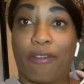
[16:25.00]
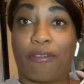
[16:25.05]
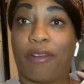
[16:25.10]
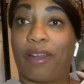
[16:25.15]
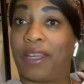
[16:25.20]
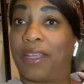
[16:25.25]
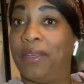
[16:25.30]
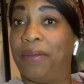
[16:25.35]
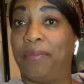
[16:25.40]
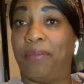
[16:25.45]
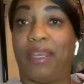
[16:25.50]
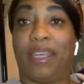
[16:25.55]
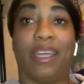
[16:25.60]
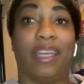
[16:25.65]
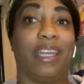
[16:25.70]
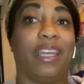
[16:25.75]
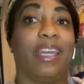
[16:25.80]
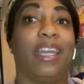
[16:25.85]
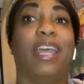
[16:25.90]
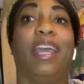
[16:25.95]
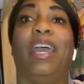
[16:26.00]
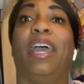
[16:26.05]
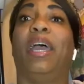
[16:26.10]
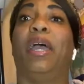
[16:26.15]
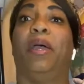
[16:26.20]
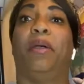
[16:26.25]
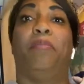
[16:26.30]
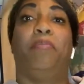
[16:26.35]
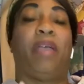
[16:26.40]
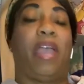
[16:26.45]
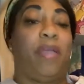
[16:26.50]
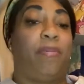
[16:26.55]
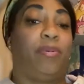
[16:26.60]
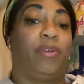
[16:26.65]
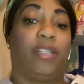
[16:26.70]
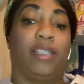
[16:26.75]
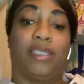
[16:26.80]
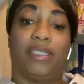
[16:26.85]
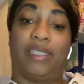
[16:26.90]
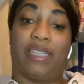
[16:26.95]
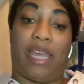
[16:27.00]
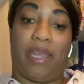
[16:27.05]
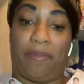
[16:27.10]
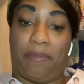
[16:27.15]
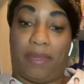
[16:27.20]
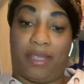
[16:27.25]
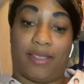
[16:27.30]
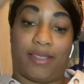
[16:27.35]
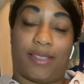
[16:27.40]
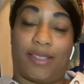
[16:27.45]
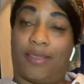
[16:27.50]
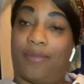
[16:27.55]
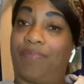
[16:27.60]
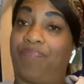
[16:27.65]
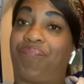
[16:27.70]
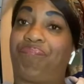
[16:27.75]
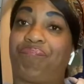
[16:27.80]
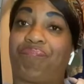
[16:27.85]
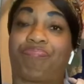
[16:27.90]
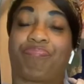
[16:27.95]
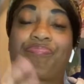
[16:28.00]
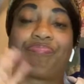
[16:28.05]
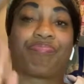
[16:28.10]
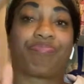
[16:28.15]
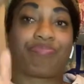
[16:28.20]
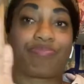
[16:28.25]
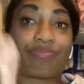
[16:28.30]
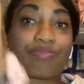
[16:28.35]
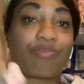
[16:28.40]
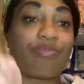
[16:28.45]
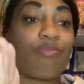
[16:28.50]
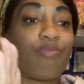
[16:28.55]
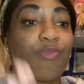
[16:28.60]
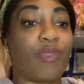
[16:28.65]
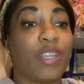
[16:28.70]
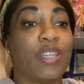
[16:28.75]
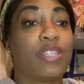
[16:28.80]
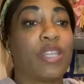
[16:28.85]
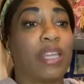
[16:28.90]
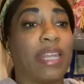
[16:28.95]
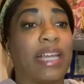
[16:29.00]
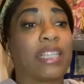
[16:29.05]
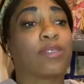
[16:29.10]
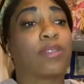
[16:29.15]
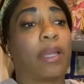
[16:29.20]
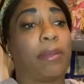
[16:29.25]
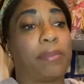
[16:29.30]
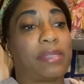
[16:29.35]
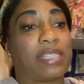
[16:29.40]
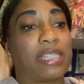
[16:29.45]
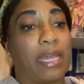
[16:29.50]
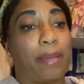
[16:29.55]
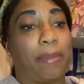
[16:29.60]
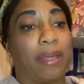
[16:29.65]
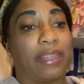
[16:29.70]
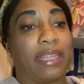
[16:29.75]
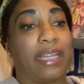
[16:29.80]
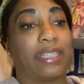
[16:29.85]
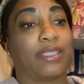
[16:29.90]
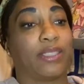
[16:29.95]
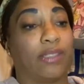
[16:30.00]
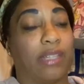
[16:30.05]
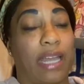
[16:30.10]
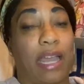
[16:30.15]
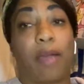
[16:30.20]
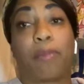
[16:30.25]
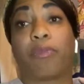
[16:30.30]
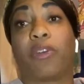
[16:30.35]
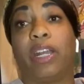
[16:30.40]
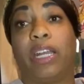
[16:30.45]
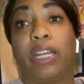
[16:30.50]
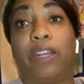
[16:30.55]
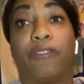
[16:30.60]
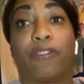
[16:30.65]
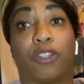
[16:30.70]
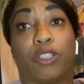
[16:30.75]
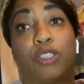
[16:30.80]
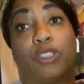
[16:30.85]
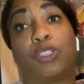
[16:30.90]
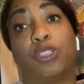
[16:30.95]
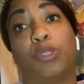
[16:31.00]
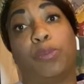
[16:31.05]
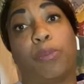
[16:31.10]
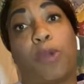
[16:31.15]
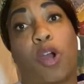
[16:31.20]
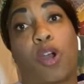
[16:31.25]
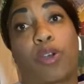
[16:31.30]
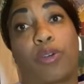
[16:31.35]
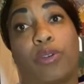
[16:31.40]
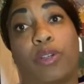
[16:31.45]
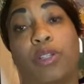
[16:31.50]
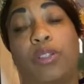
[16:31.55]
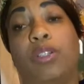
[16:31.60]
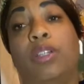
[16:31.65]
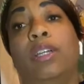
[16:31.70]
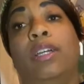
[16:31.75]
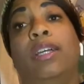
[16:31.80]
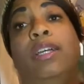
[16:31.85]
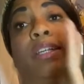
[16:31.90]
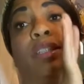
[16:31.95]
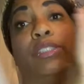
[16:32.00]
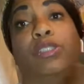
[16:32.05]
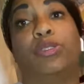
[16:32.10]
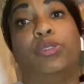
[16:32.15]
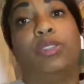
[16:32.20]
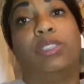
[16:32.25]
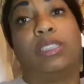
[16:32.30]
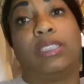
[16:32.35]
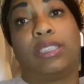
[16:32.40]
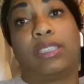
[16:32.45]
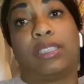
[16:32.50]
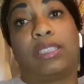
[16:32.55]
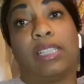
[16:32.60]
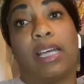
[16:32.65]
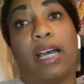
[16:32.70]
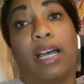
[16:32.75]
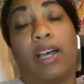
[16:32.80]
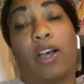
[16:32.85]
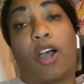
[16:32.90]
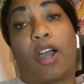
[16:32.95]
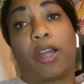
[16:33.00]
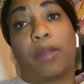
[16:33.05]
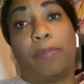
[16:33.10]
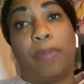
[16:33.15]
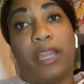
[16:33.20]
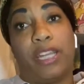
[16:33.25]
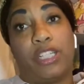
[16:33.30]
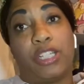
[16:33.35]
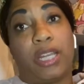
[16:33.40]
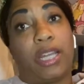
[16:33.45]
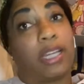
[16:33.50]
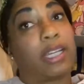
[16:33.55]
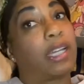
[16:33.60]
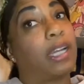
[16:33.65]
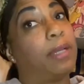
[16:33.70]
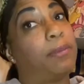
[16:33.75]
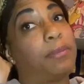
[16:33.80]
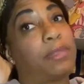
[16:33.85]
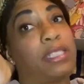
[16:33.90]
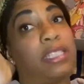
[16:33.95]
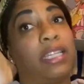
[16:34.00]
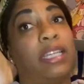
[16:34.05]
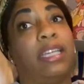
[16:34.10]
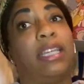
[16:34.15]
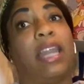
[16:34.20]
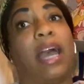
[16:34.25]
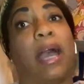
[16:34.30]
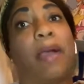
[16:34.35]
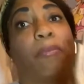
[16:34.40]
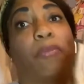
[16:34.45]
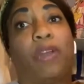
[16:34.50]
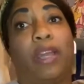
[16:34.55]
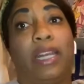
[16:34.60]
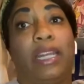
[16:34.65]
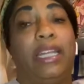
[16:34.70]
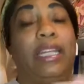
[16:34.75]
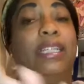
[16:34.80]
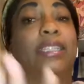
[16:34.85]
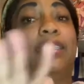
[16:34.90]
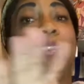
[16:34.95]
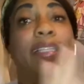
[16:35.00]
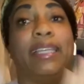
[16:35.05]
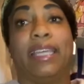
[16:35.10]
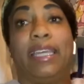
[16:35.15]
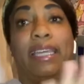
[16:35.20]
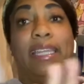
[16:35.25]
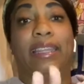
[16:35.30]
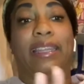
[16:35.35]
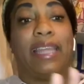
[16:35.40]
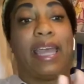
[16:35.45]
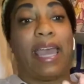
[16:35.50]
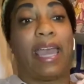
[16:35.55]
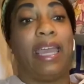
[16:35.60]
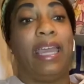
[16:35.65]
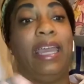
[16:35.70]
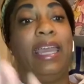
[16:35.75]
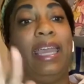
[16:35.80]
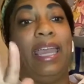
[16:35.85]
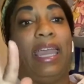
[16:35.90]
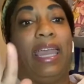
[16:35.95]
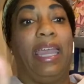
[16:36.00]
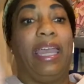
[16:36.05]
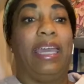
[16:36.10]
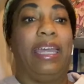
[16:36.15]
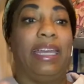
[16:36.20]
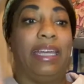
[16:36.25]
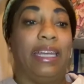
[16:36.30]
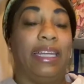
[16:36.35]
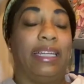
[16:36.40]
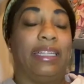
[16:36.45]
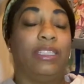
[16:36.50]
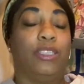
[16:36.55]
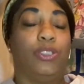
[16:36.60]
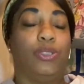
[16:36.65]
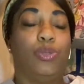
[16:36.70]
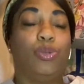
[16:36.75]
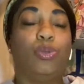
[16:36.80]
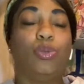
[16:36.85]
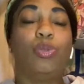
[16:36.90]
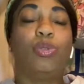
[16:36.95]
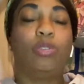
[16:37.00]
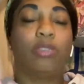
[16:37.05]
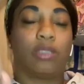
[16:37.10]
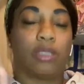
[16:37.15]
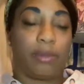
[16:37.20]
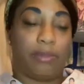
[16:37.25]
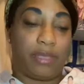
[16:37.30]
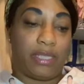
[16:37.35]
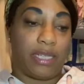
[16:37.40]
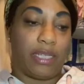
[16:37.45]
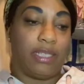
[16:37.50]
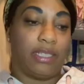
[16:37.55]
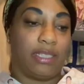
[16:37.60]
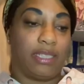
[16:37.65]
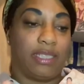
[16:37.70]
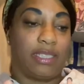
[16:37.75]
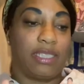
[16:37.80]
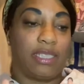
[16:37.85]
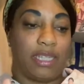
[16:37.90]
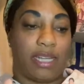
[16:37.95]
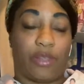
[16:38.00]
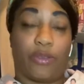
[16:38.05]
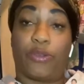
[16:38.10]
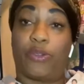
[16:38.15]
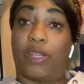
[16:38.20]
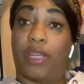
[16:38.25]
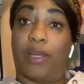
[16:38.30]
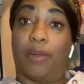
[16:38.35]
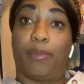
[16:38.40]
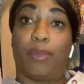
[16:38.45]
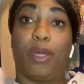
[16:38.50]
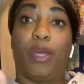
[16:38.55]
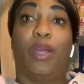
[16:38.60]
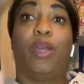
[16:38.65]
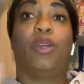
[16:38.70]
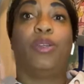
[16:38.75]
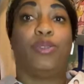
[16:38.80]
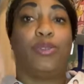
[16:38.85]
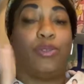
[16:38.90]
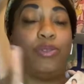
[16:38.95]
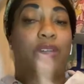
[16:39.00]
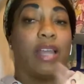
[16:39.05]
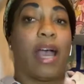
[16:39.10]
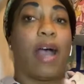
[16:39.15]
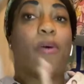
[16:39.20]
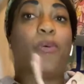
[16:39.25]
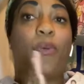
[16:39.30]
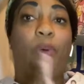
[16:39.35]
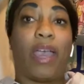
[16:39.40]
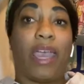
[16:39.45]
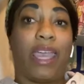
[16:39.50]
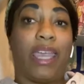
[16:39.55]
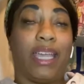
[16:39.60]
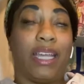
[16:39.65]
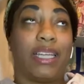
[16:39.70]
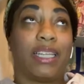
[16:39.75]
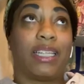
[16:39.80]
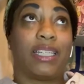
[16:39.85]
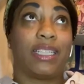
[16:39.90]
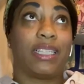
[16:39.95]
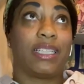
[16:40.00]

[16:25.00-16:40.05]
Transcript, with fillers: recommend paperless statements. So that's what I'm going to say about that. So now I'm ready for tomorrow soon as uh, our paycheck comes in, I'm ready to hit that. And do, let me tell you, this another tip. Do not wait